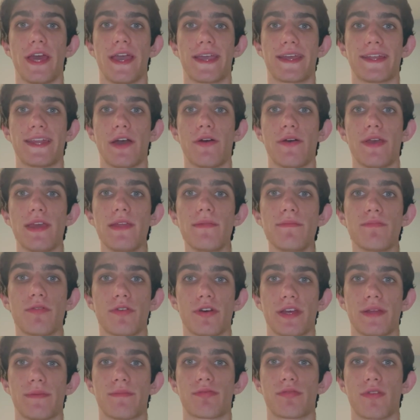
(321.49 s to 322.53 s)
it can now
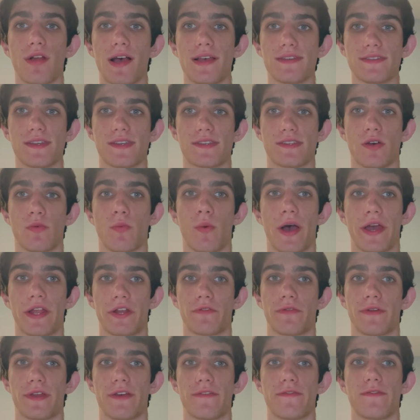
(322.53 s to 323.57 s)
input and process a wide
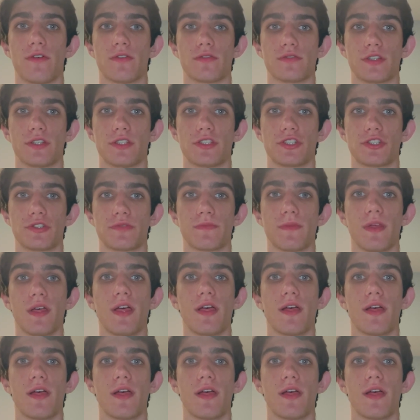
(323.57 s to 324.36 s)
array of voltage.